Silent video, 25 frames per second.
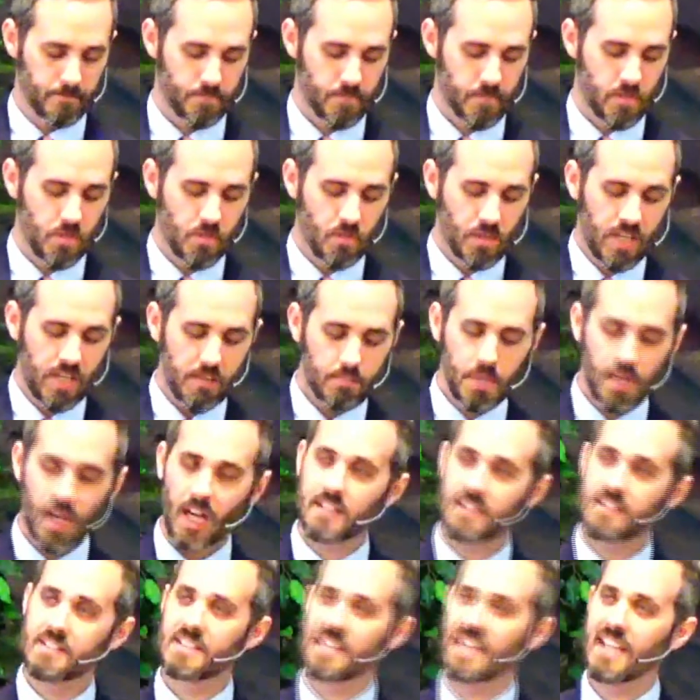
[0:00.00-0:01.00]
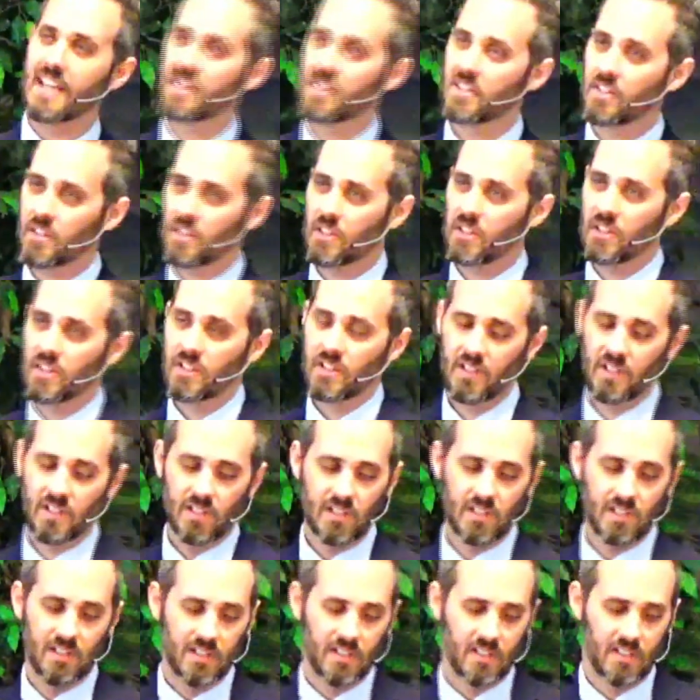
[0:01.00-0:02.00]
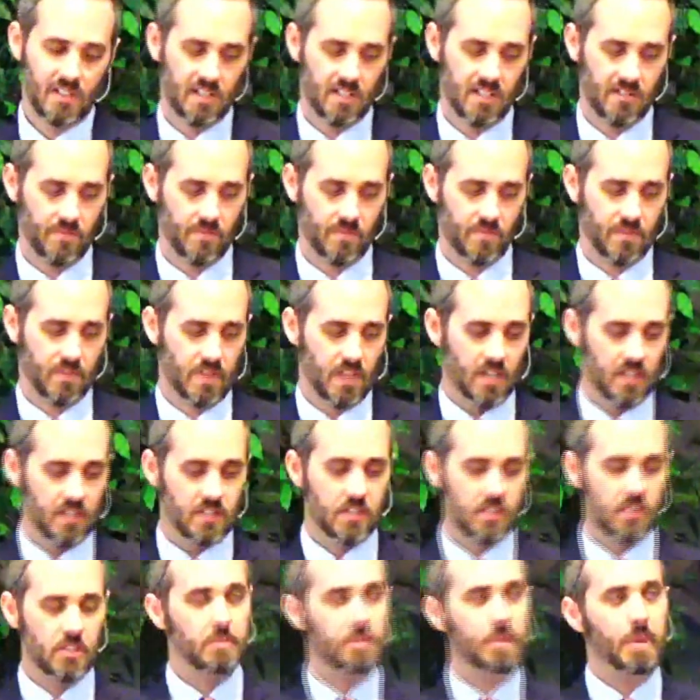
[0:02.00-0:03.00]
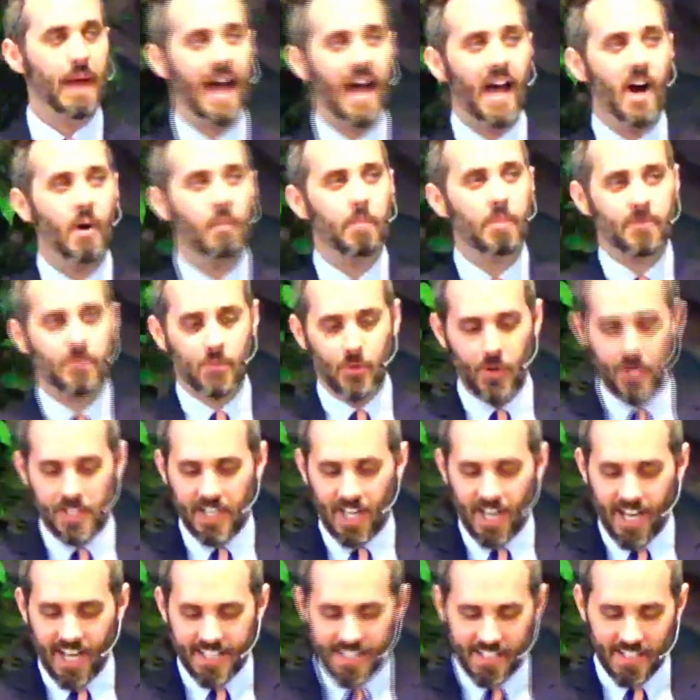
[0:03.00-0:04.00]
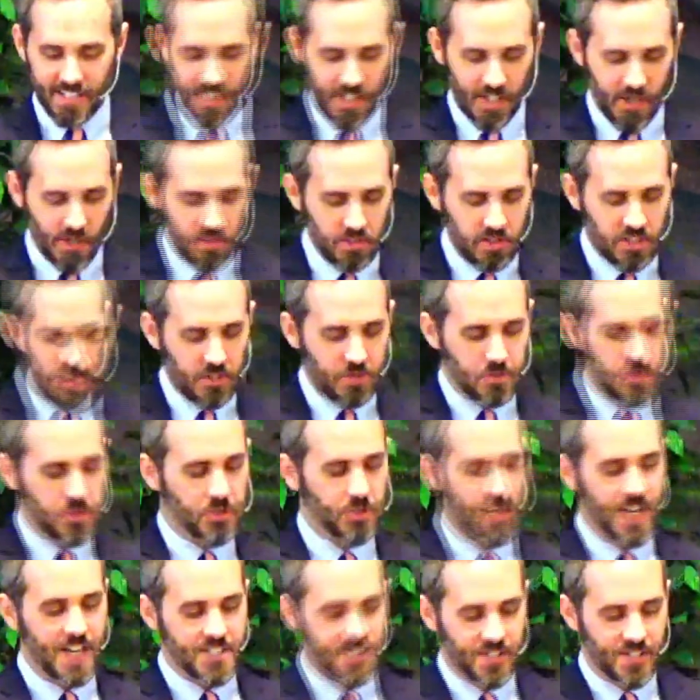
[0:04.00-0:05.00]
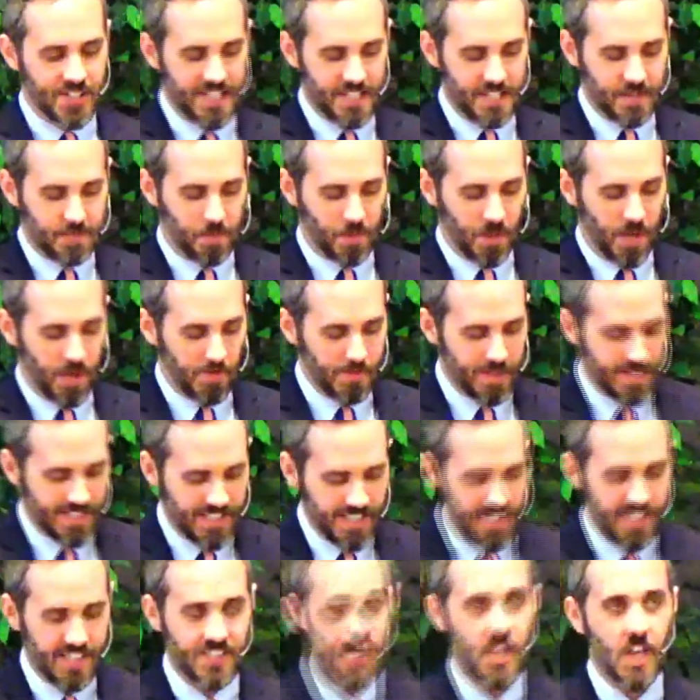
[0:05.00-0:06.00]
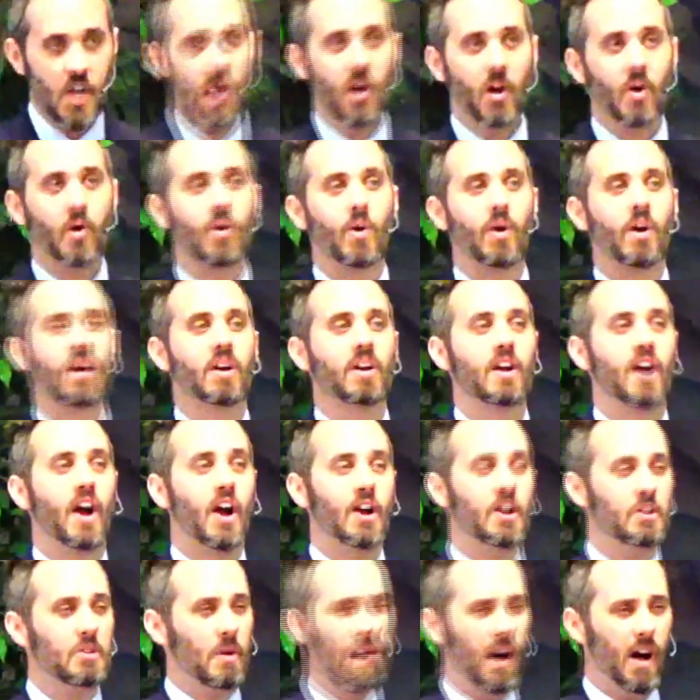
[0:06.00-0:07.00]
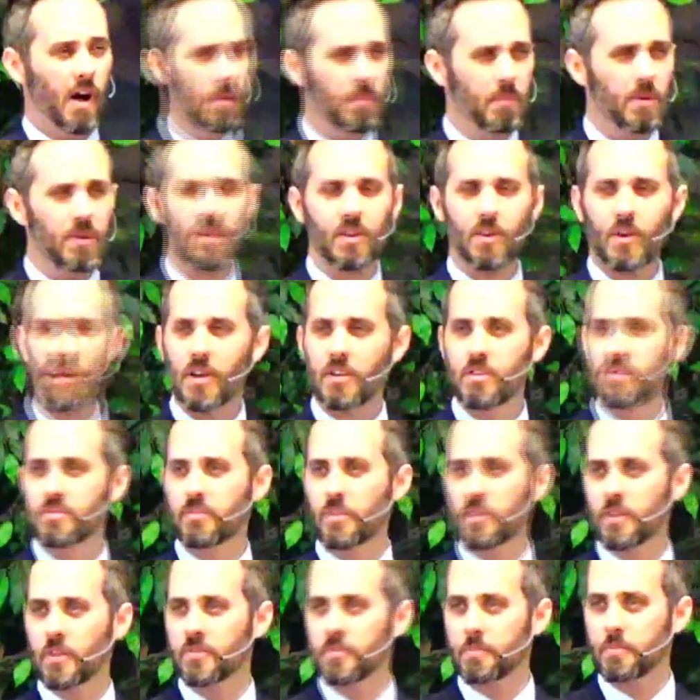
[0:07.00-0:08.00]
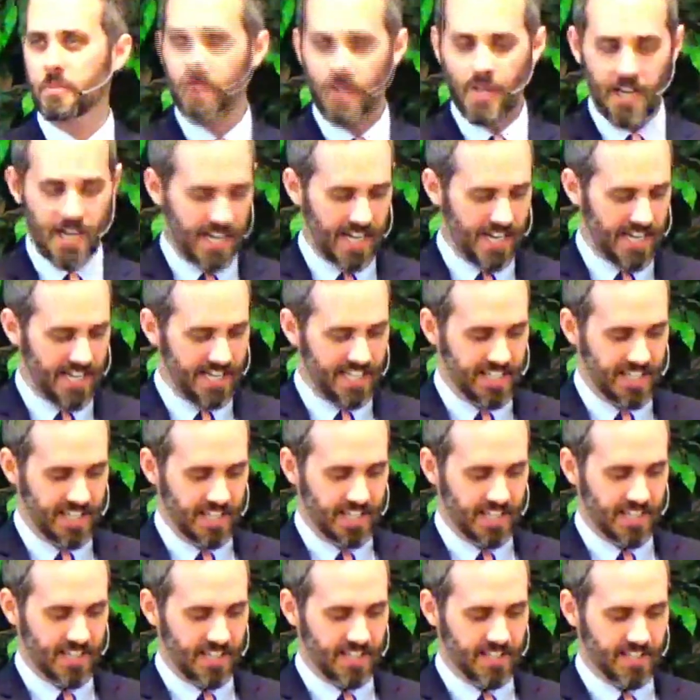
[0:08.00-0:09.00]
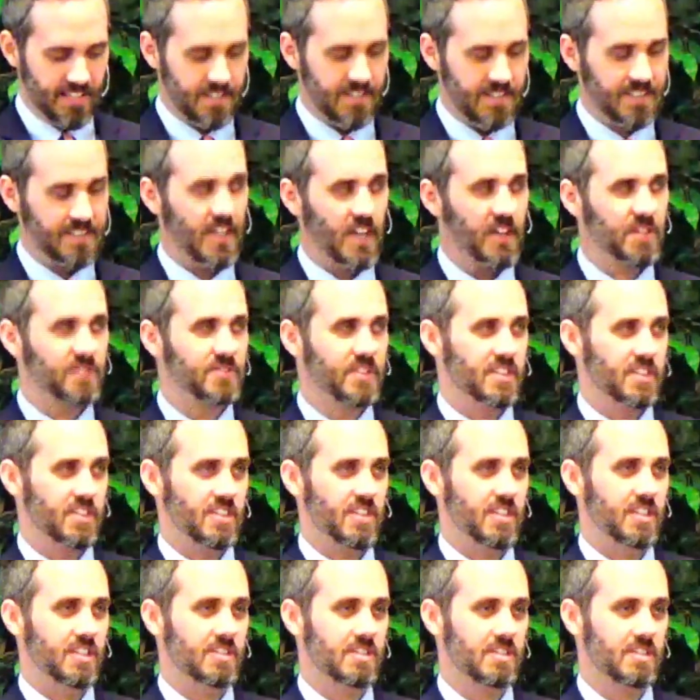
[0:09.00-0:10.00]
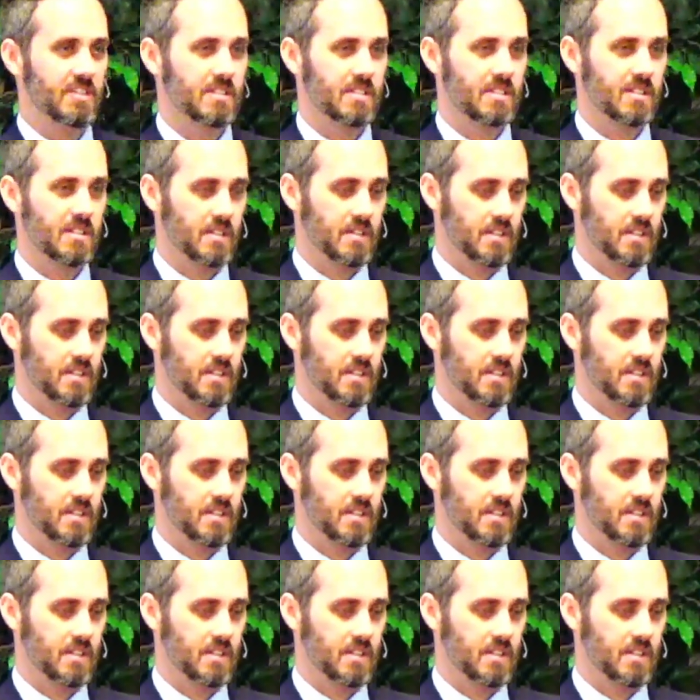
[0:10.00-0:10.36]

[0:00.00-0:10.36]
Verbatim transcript: Do you keep God's standard? Do you bow before God alone? Do you treasure His promises? Or are you humble, or are you full of pride and selfishness?